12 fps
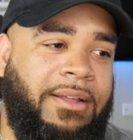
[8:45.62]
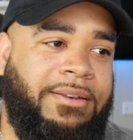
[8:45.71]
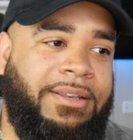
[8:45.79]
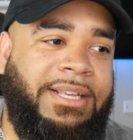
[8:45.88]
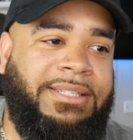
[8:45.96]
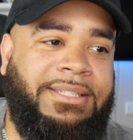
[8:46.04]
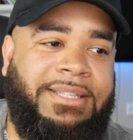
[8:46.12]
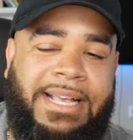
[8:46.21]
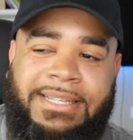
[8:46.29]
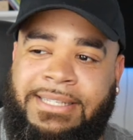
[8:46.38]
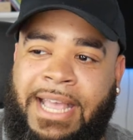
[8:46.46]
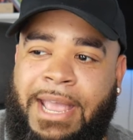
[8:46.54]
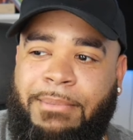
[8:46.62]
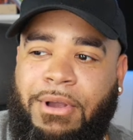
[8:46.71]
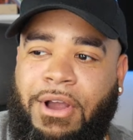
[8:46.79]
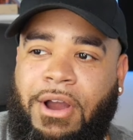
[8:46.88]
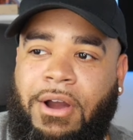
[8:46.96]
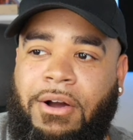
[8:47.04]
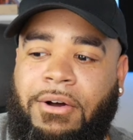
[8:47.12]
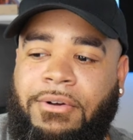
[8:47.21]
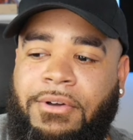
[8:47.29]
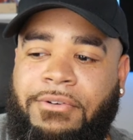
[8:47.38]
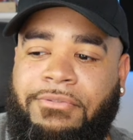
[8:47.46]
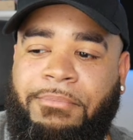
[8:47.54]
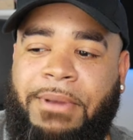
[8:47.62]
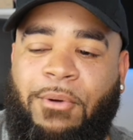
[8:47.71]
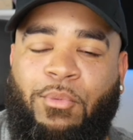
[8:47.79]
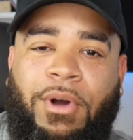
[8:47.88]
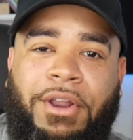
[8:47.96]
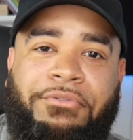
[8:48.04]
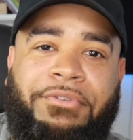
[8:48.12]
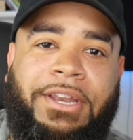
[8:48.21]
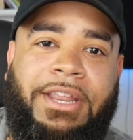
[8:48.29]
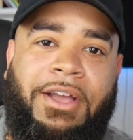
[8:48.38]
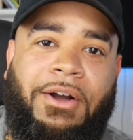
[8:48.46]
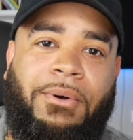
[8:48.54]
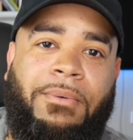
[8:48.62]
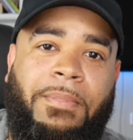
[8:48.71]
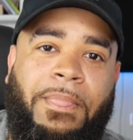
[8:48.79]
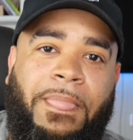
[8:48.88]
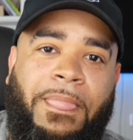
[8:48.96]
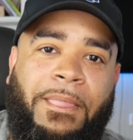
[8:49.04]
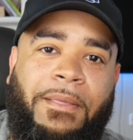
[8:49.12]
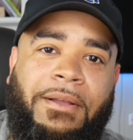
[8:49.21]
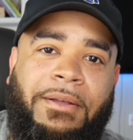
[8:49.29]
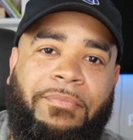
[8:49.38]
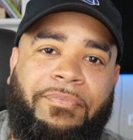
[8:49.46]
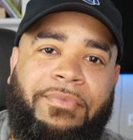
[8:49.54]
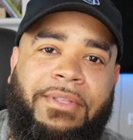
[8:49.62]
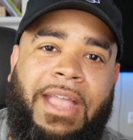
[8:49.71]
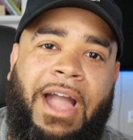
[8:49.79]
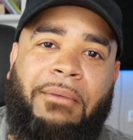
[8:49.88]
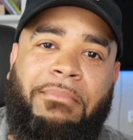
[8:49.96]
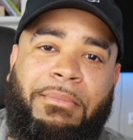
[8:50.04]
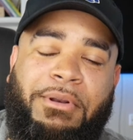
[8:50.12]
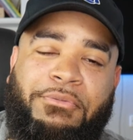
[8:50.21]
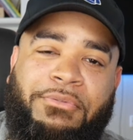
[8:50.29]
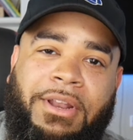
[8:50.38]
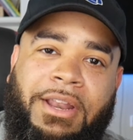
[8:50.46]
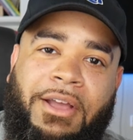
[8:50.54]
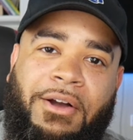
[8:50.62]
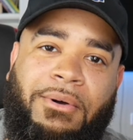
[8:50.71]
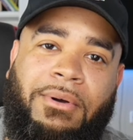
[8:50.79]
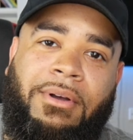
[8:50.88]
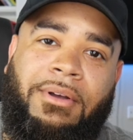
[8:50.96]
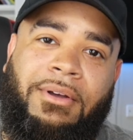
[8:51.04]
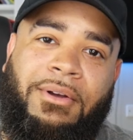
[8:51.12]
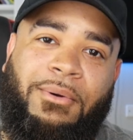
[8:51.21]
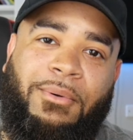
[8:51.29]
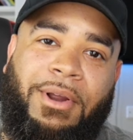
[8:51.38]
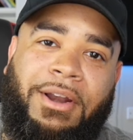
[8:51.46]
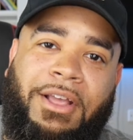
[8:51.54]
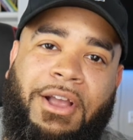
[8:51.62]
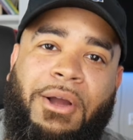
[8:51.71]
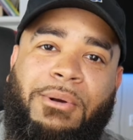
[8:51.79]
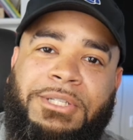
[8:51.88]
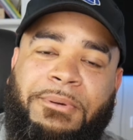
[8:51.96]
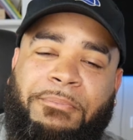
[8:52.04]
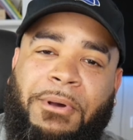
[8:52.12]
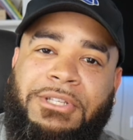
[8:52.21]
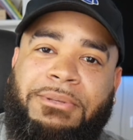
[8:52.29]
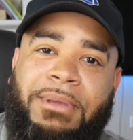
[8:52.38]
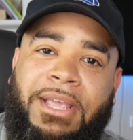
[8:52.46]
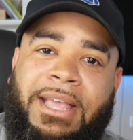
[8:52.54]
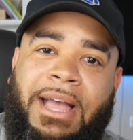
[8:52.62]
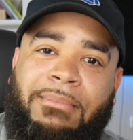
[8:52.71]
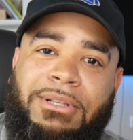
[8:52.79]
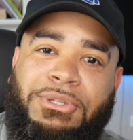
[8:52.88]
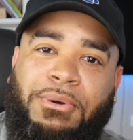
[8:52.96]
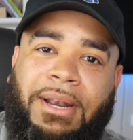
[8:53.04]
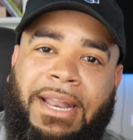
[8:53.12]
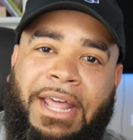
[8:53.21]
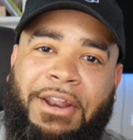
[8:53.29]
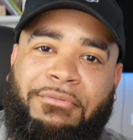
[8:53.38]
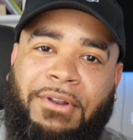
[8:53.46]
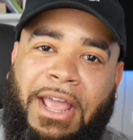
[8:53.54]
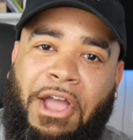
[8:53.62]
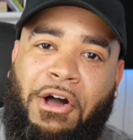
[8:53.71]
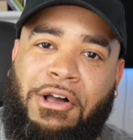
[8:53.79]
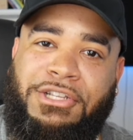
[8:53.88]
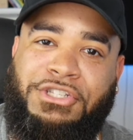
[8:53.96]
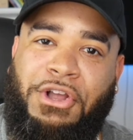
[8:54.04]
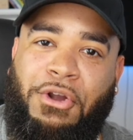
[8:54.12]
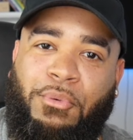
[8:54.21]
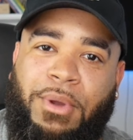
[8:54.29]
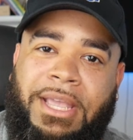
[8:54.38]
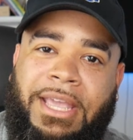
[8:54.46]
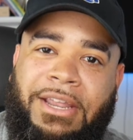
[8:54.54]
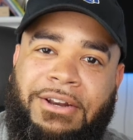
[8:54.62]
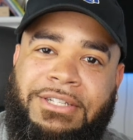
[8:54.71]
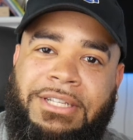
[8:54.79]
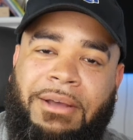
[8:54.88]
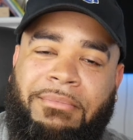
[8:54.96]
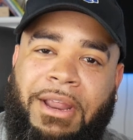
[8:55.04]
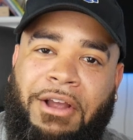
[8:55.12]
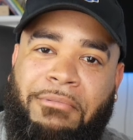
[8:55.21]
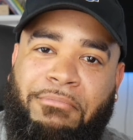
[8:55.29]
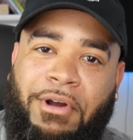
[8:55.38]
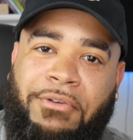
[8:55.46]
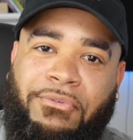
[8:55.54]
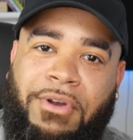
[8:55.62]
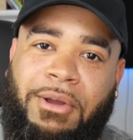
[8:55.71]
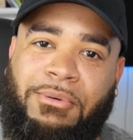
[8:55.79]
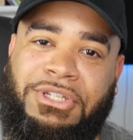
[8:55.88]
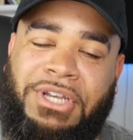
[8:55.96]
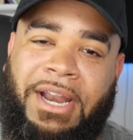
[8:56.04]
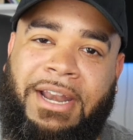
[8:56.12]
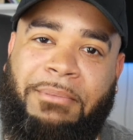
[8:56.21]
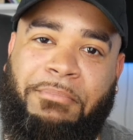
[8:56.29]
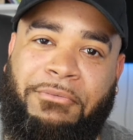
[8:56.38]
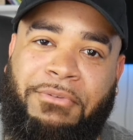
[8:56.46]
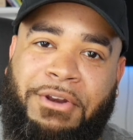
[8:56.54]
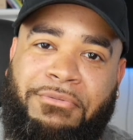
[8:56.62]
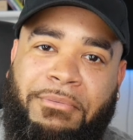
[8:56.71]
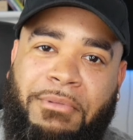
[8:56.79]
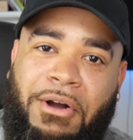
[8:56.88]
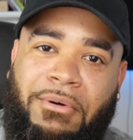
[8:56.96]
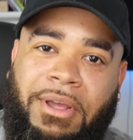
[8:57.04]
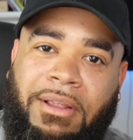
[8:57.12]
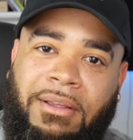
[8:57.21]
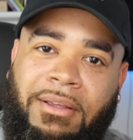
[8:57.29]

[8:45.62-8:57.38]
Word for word: This is that same girl from that one video. Y'all remember the video where the girl was supposed to be coming to Atlanta for like All Star Weekend or something, and her boyfriend was trying to prevent her from going?